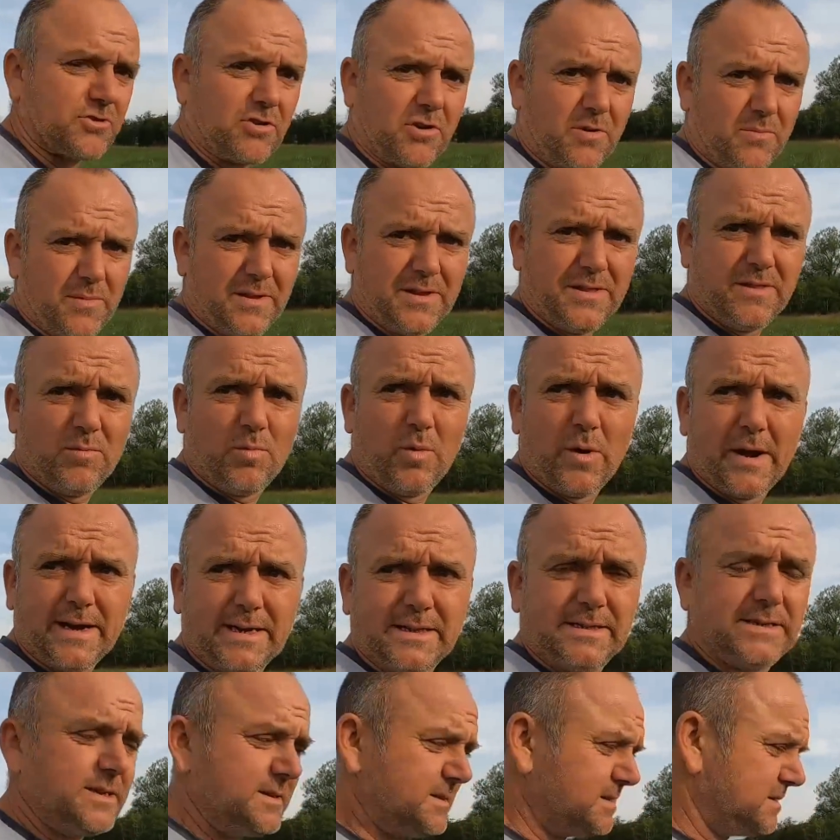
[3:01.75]
crop in the
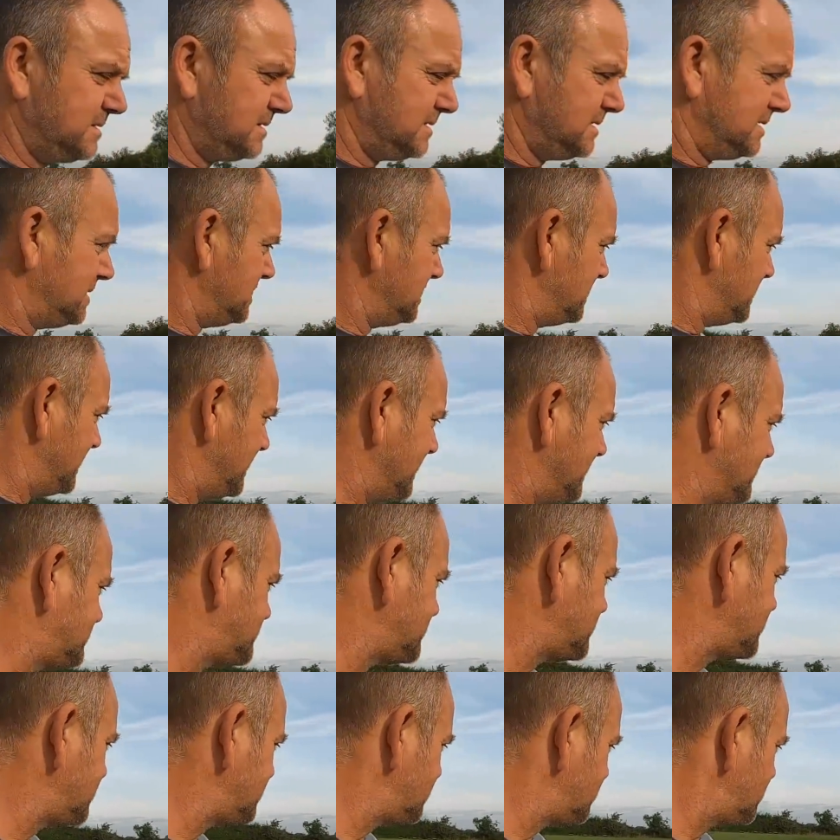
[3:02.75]
wheat,
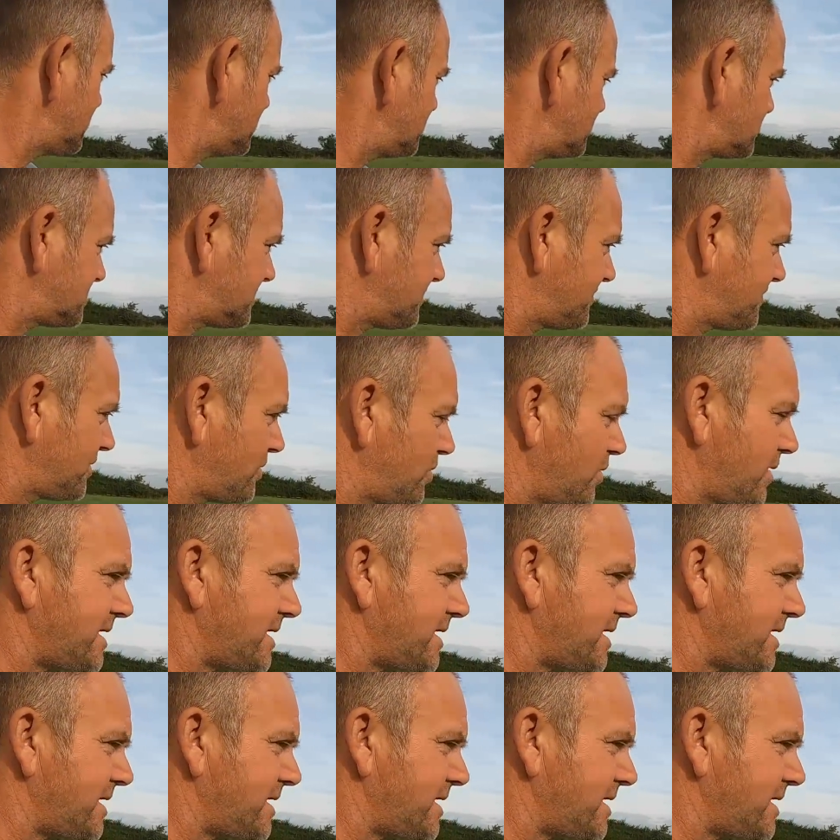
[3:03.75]
eating the roots of the